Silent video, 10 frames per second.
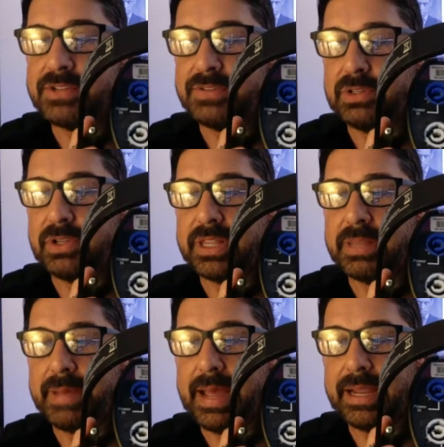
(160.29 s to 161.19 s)
If you look at the
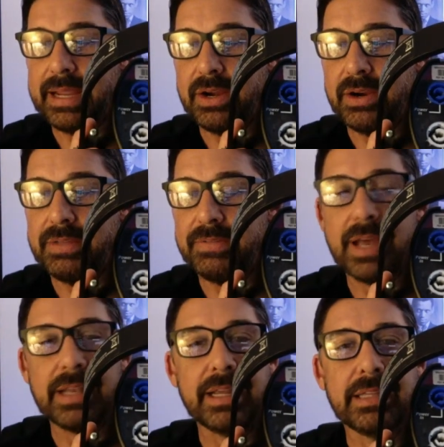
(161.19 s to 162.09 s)
back here, they've
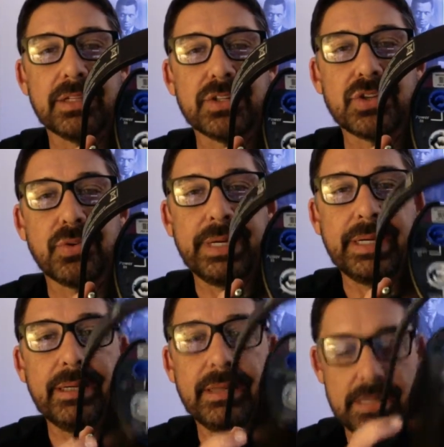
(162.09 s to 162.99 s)
got like a little
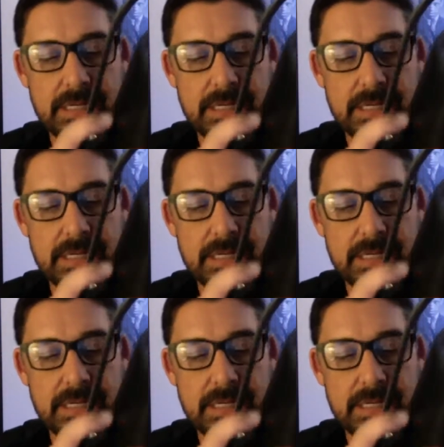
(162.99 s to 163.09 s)
screen.